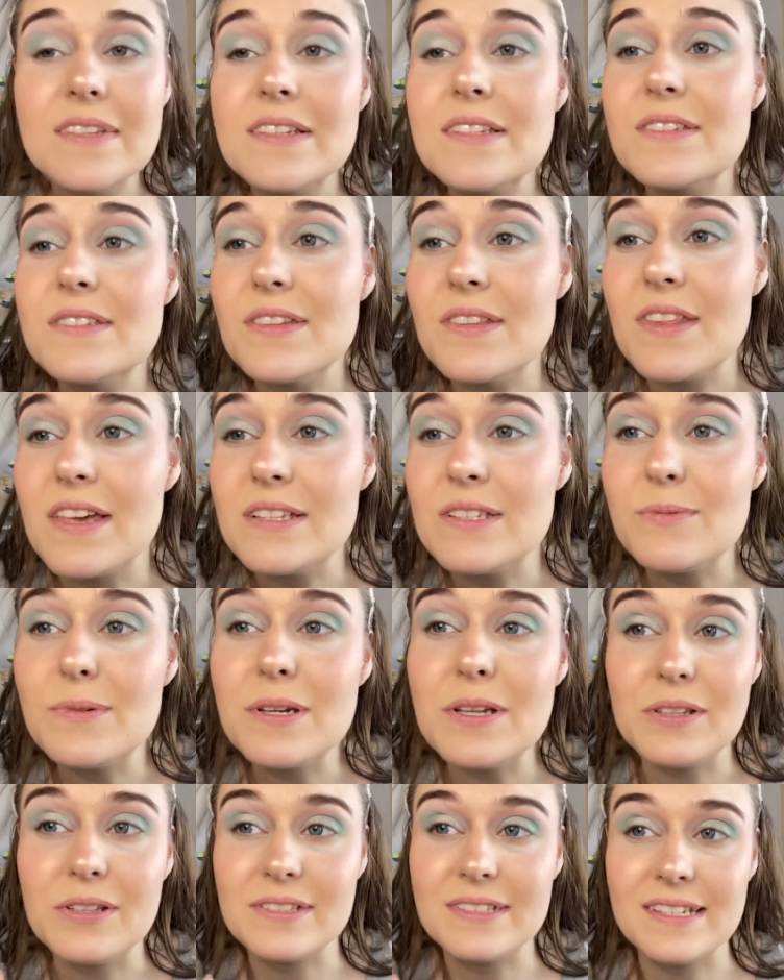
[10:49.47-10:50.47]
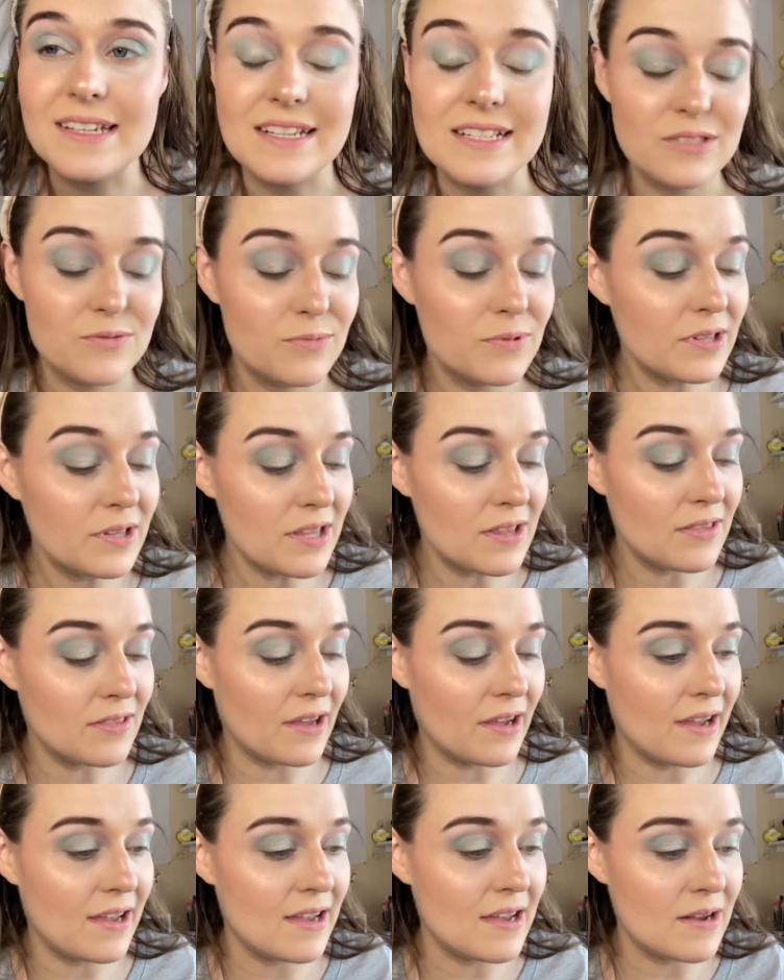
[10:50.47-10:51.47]
So that's what it looks like. It's really
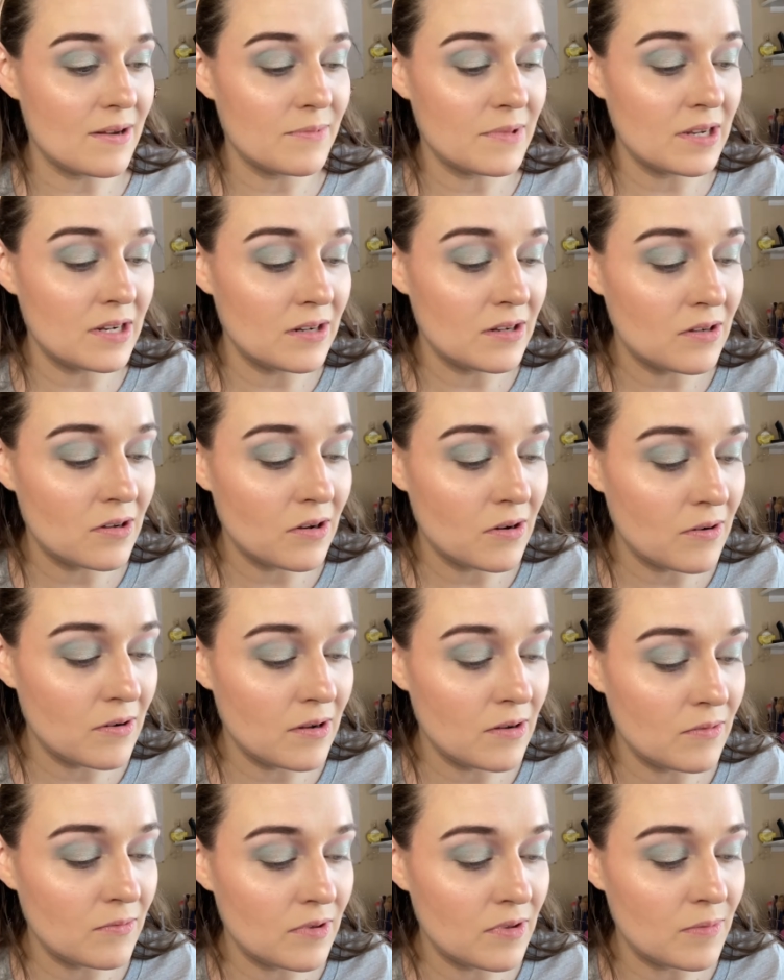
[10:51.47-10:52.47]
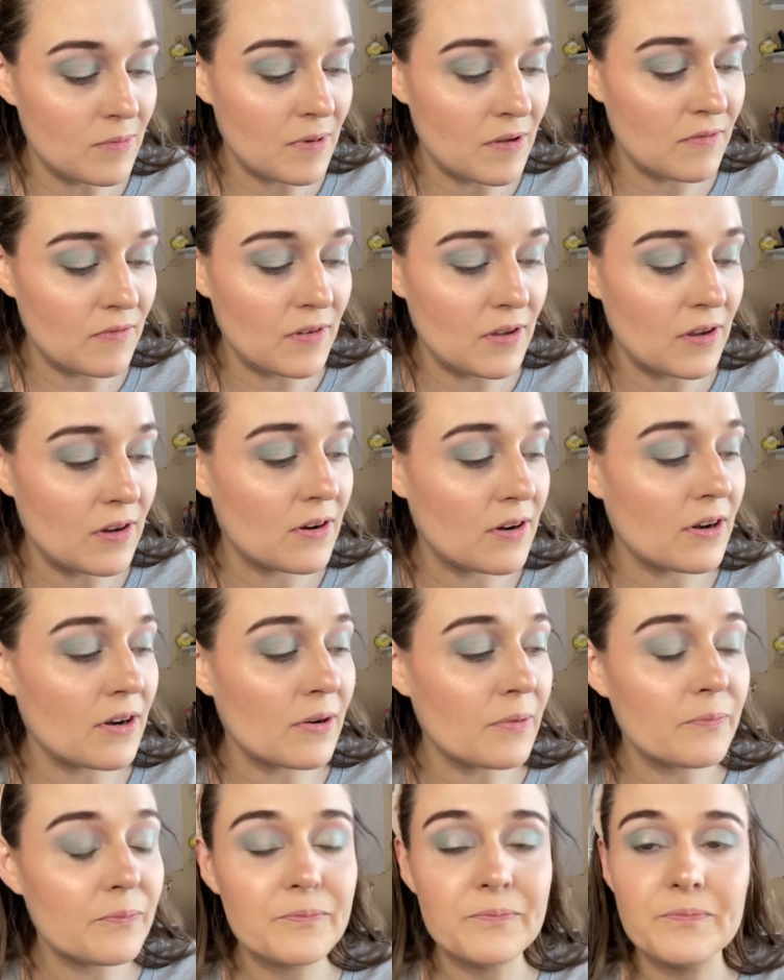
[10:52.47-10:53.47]
light. I'm gonna go in with my finger.
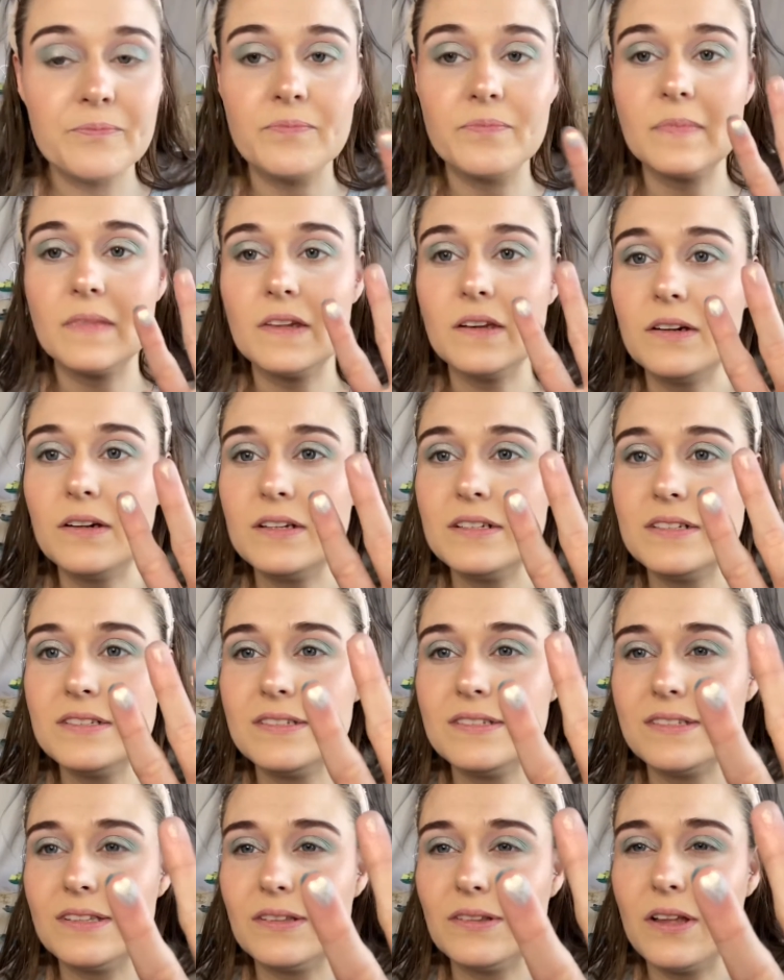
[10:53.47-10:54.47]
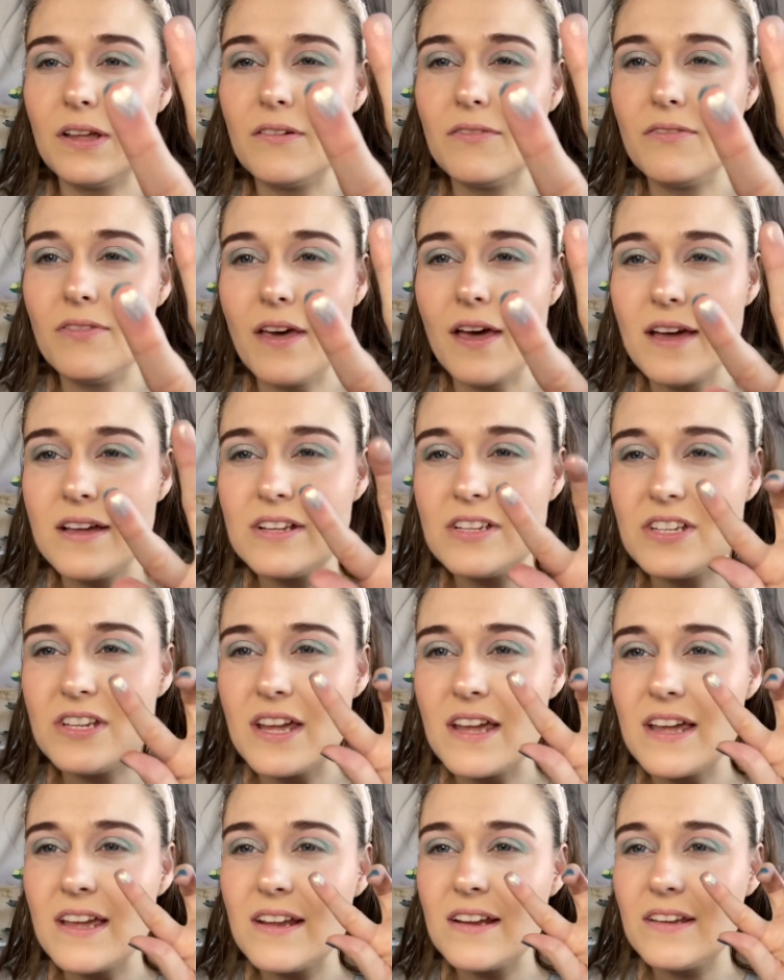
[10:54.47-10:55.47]
Oh, I just love that
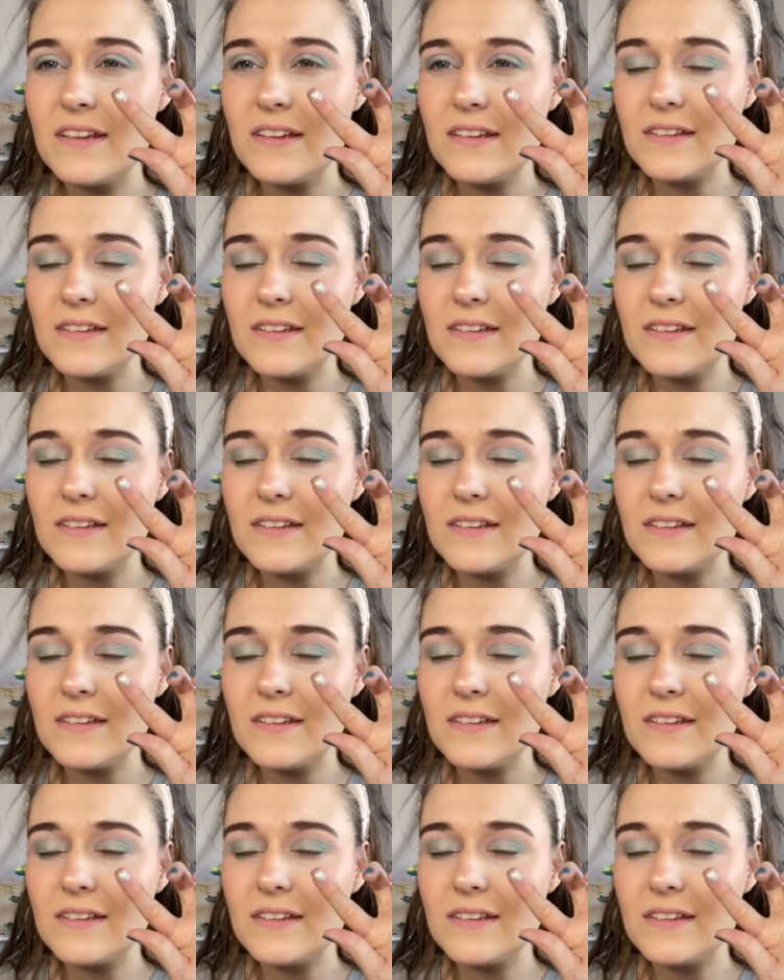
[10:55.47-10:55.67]
shade.